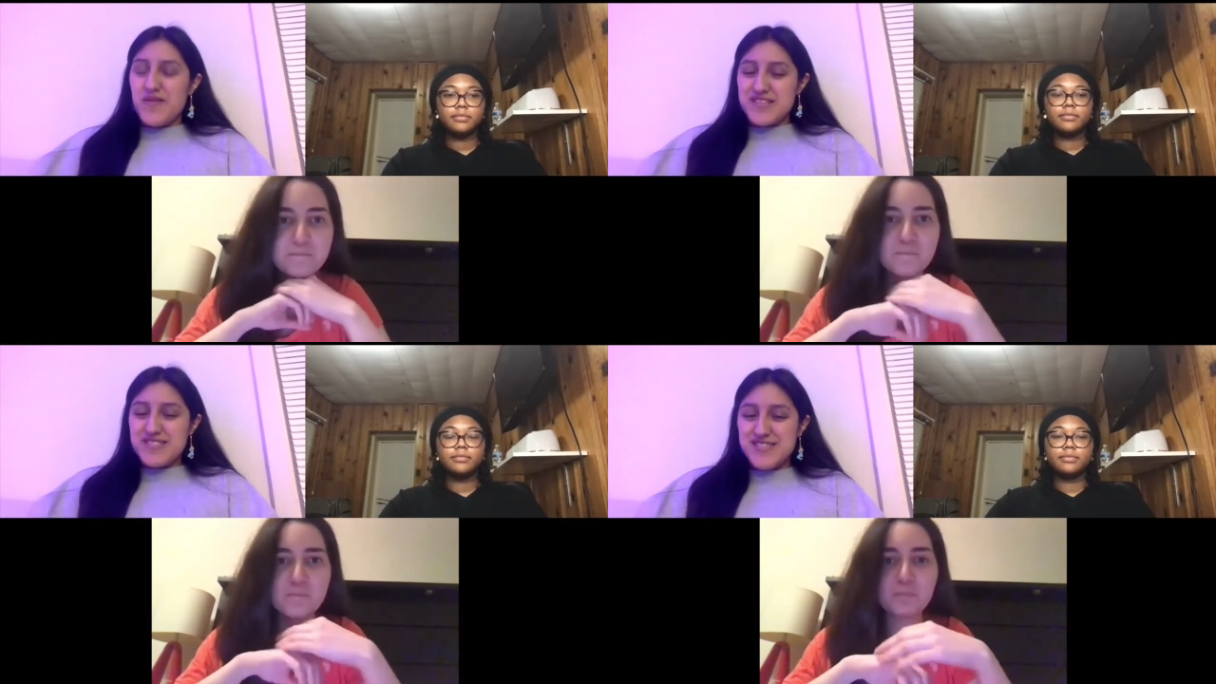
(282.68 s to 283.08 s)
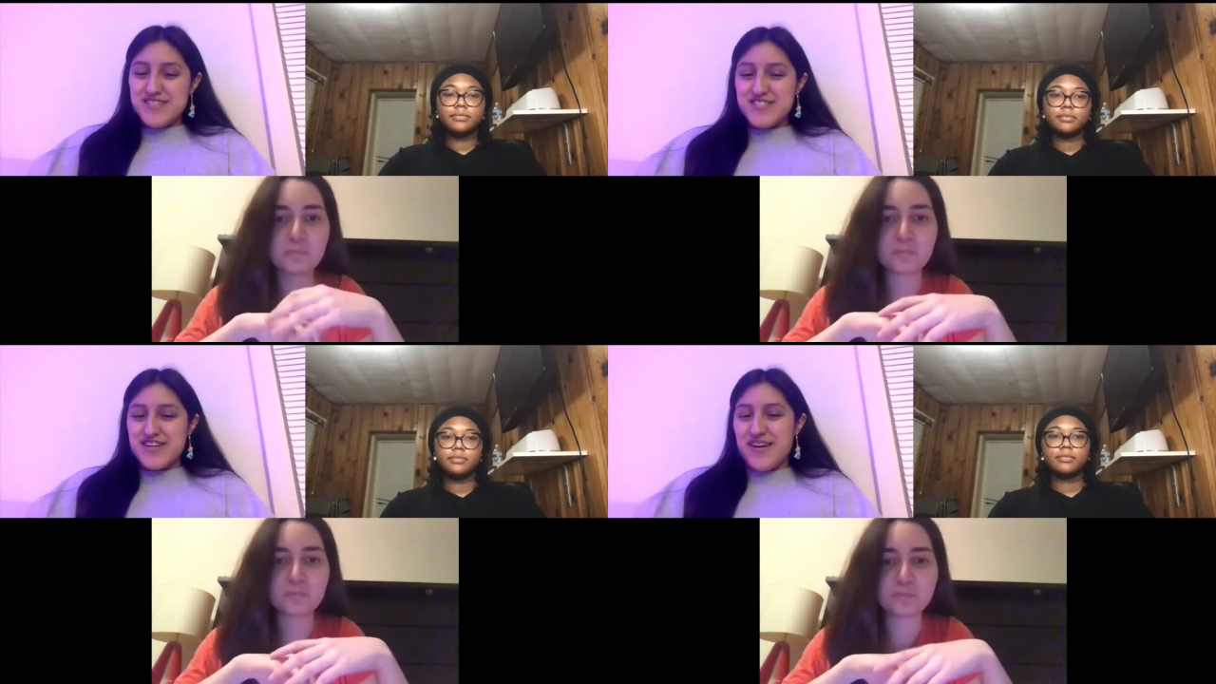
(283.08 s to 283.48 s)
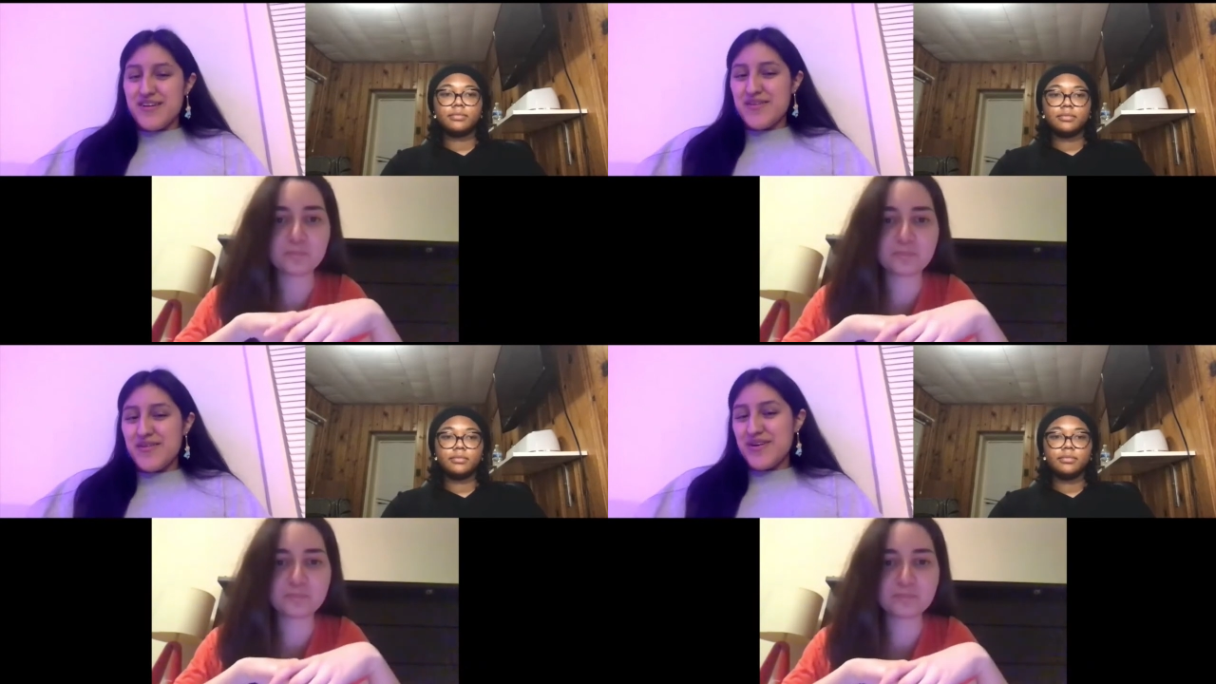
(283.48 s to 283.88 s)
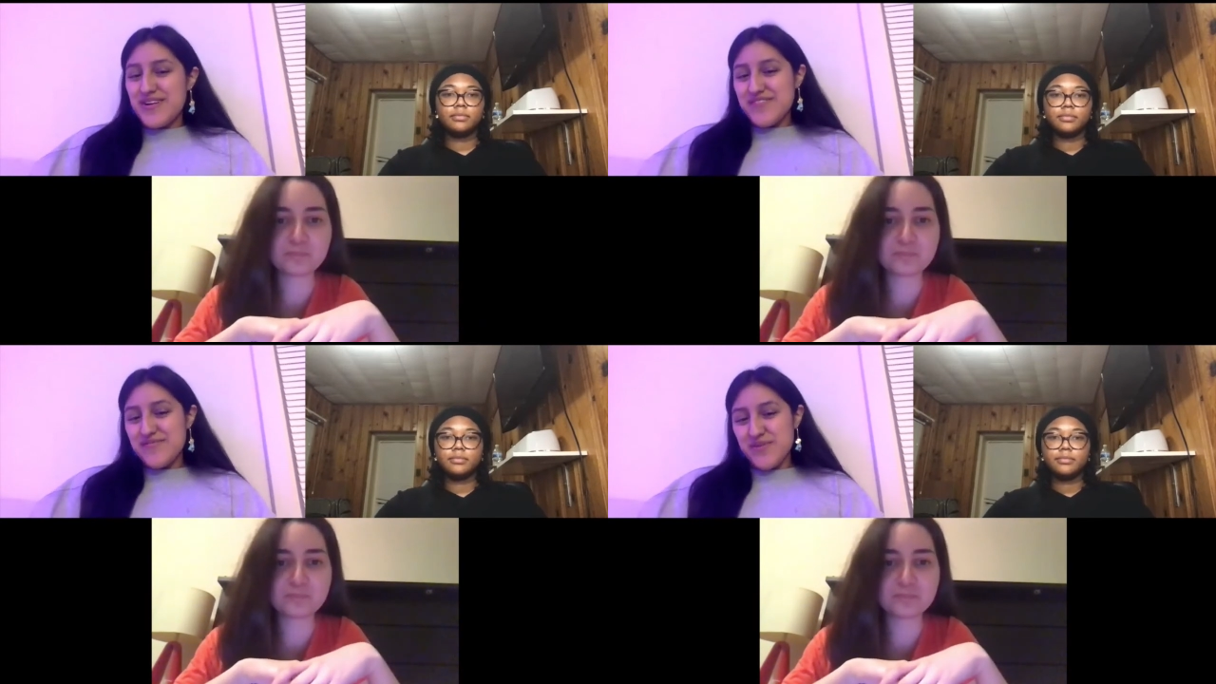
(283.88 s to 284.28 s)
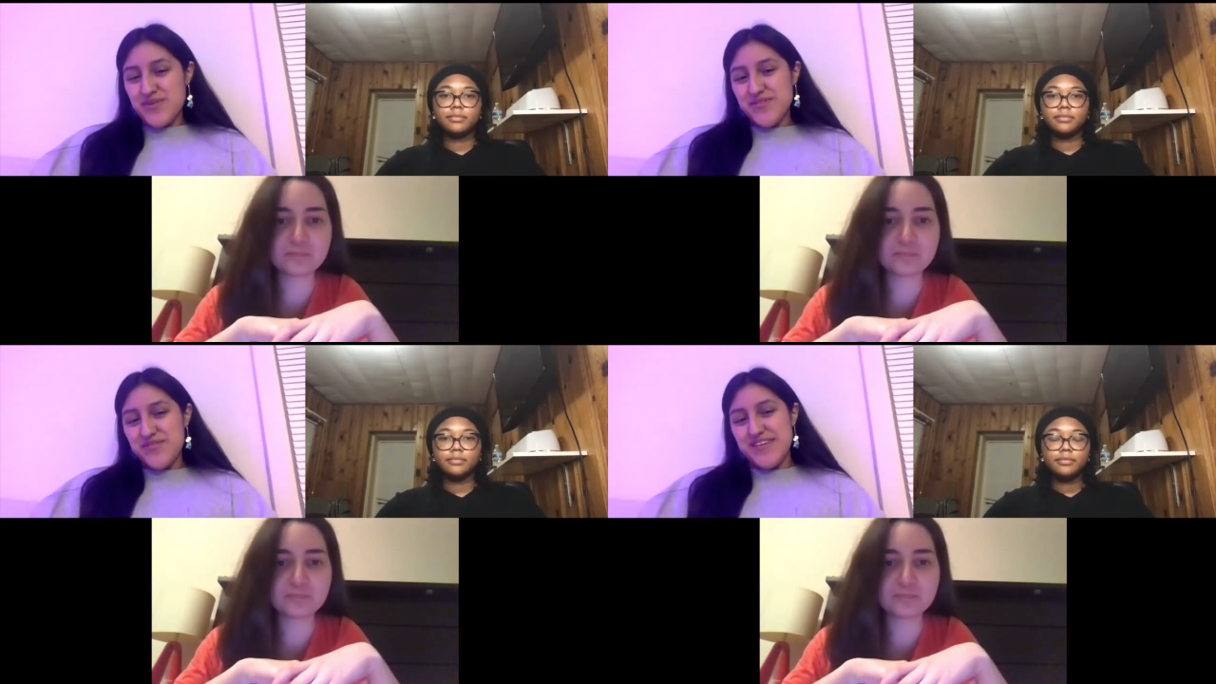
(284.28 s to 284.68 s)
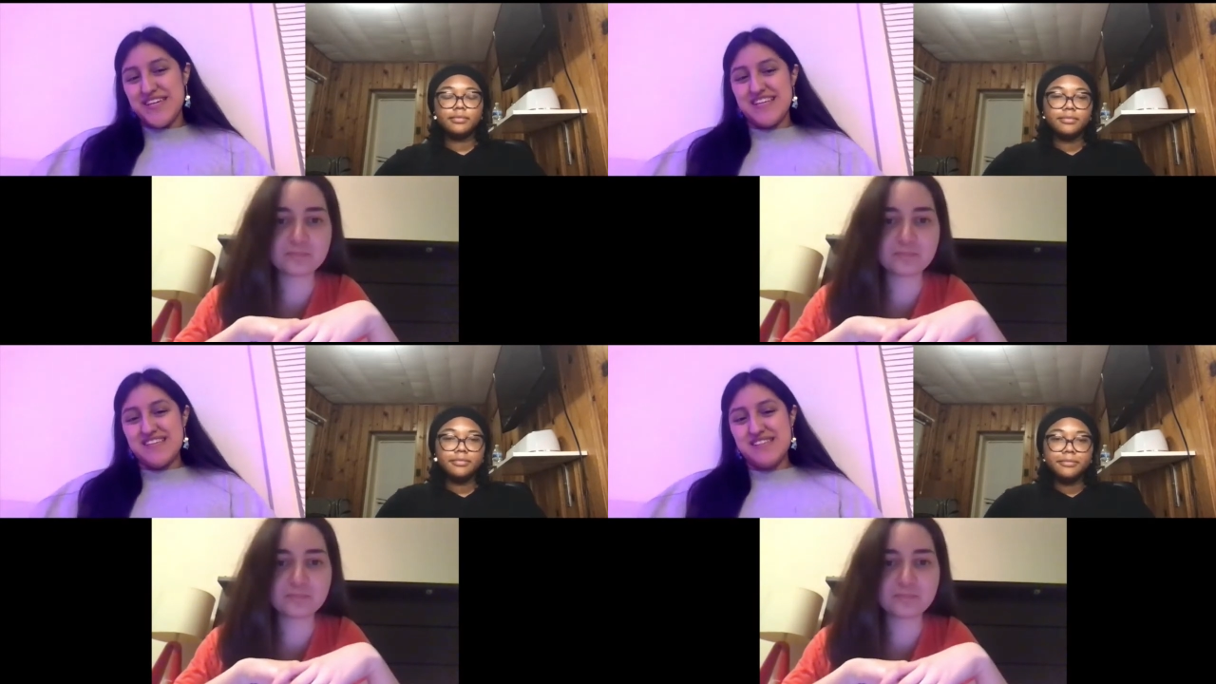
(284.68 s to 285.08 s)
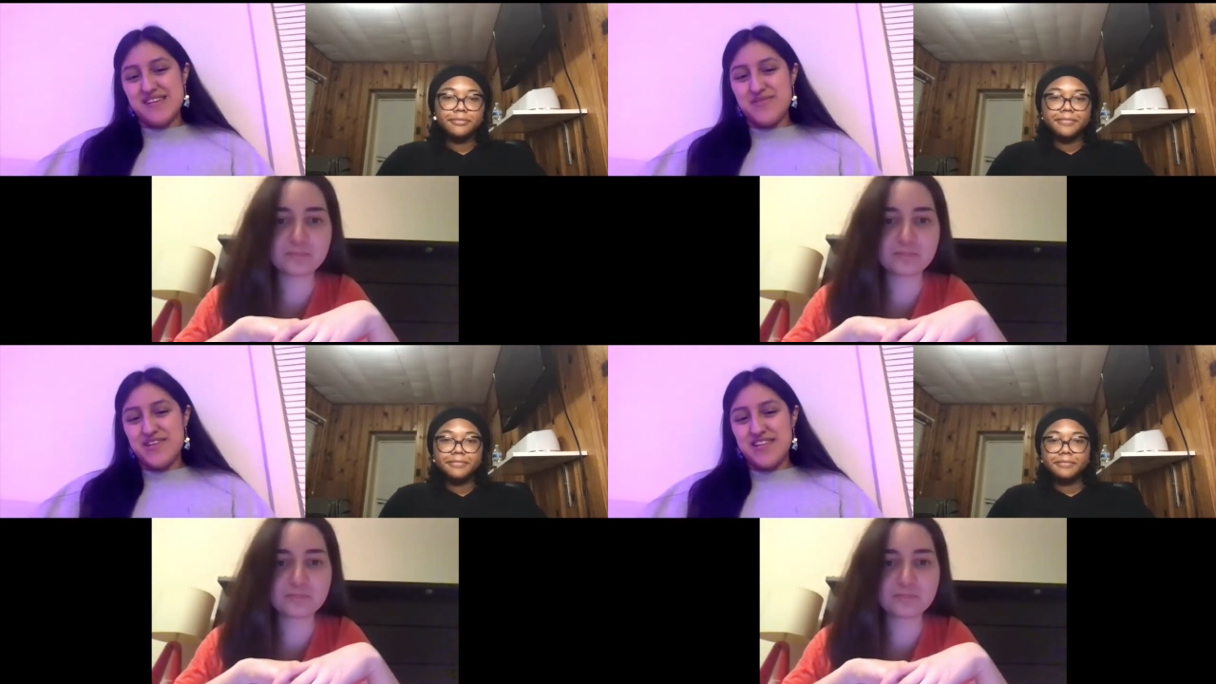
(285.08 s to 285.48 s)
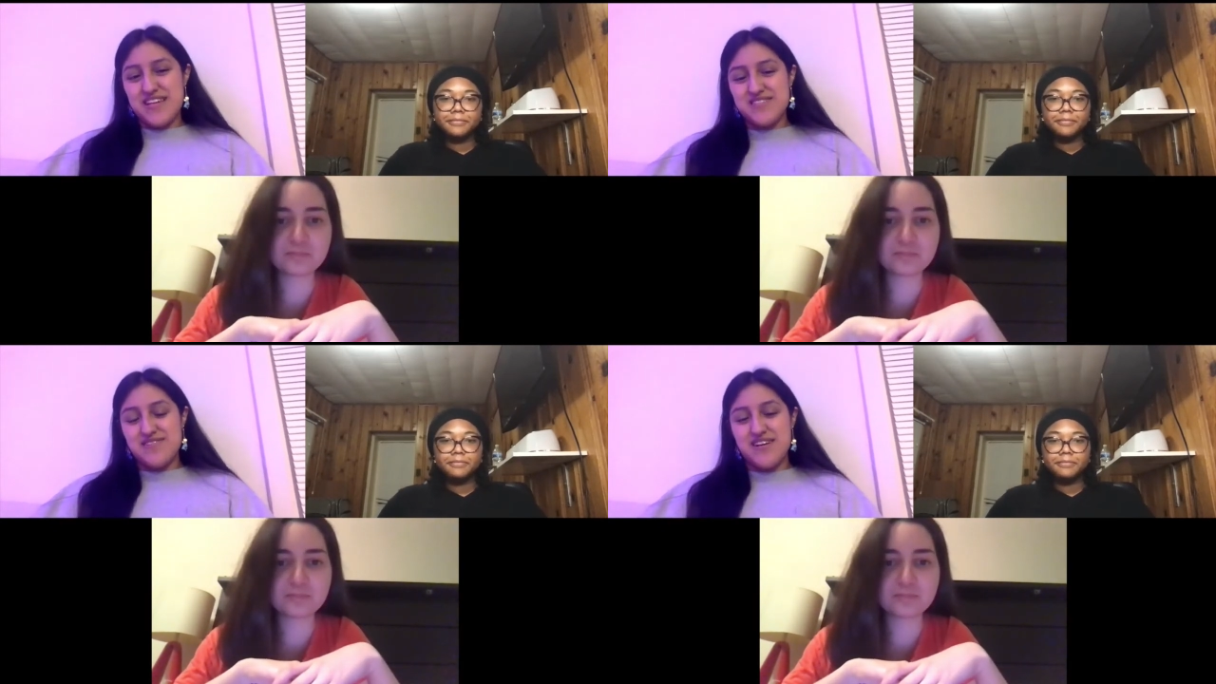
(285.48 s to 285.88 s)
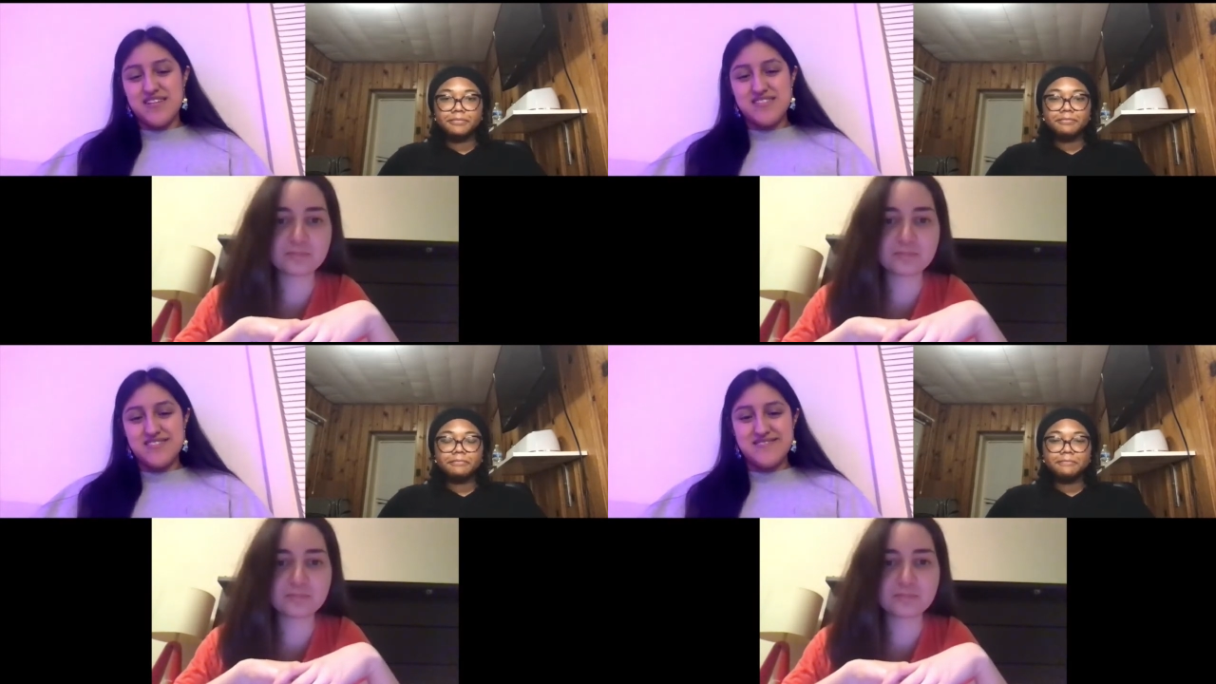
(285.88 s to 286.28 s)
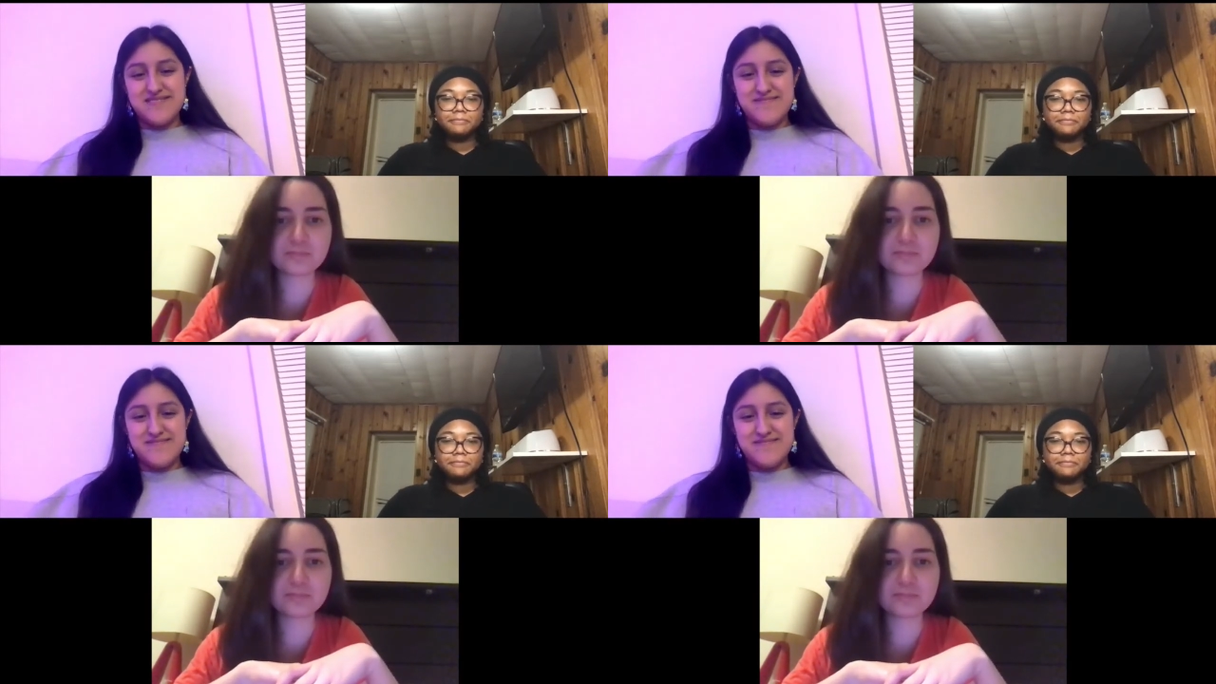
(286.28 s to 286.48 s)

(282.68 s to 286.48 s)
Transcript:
Speaker 1: What's your genre of movies? Like, what do you like to watch?